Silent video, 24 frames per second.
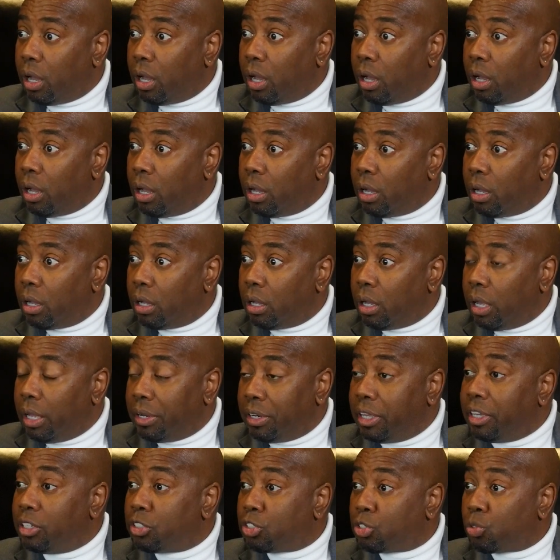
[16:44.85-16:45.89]
an
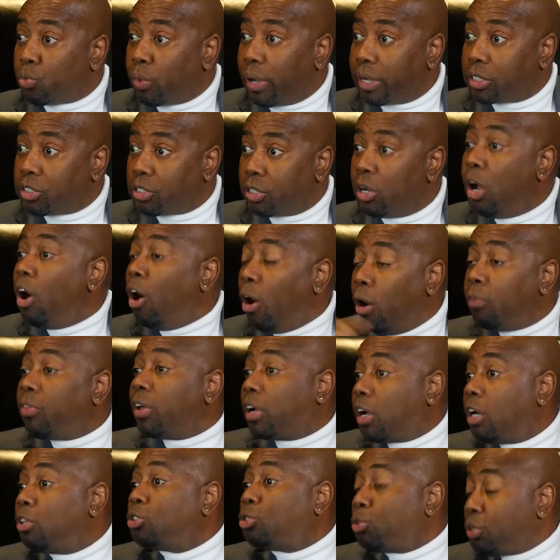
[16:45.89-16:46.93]
insurrection on the
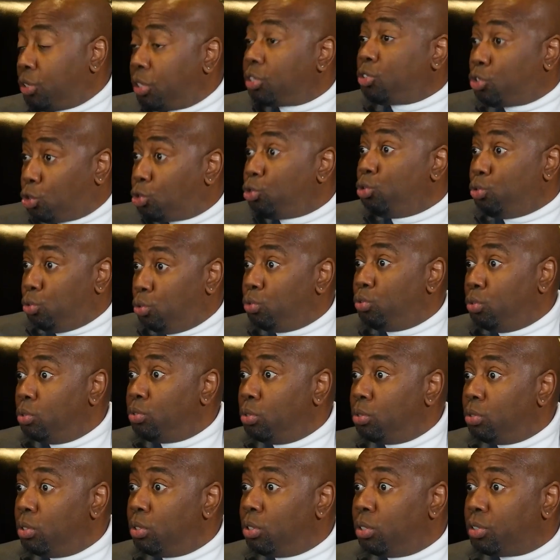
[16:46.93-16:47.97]
country that you
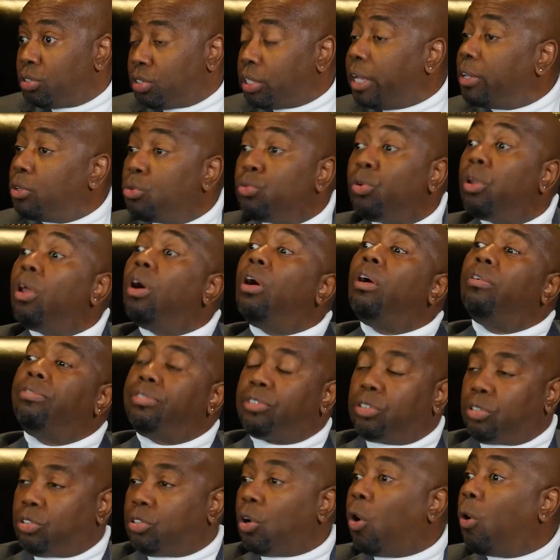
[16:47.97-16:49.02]
say you love
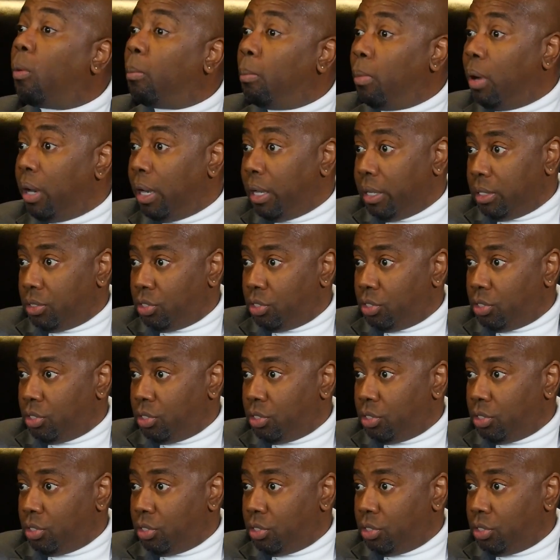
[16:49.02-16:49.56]
so much?